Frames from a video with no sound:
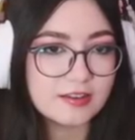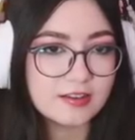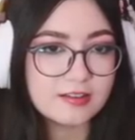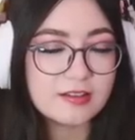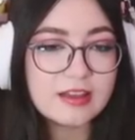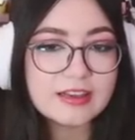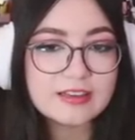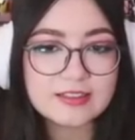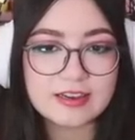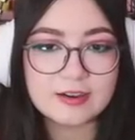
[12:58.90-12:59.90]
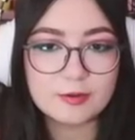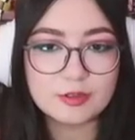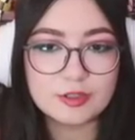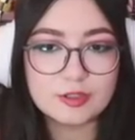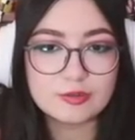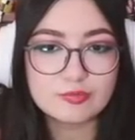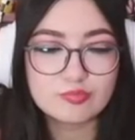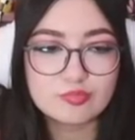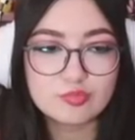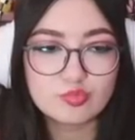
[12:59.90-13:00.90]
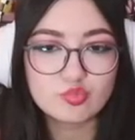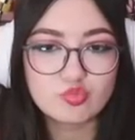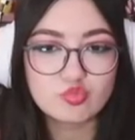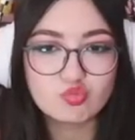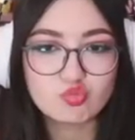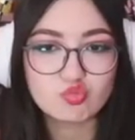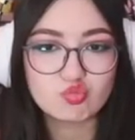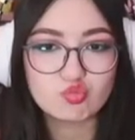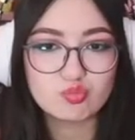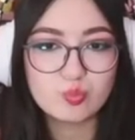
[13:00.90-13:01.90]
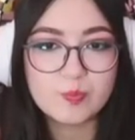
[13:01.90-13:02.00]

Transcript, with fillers: I like that one. Hmm.